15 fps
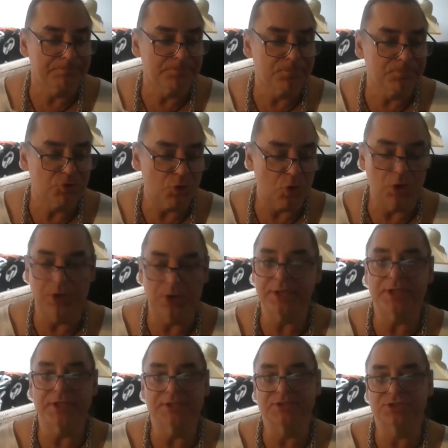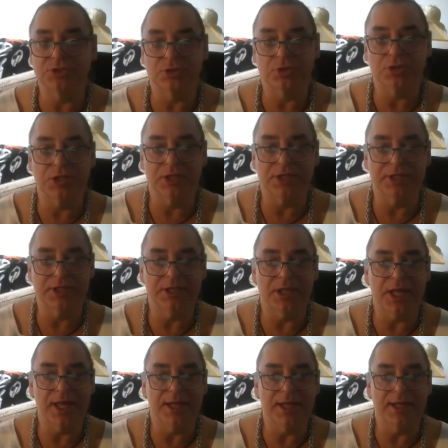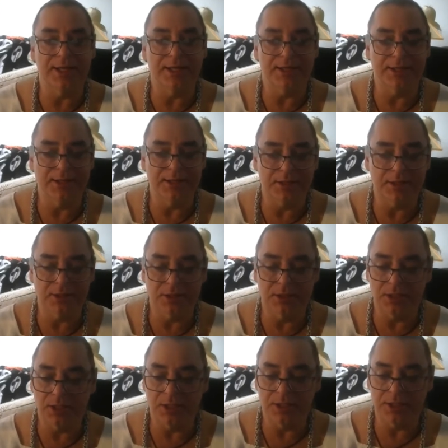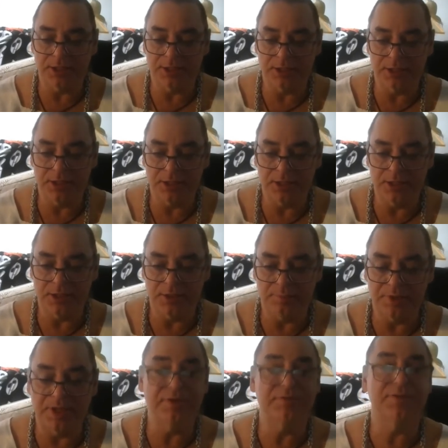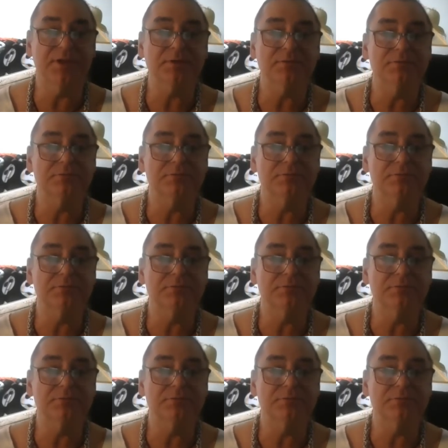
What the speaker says: Drawing is certainly a benefit.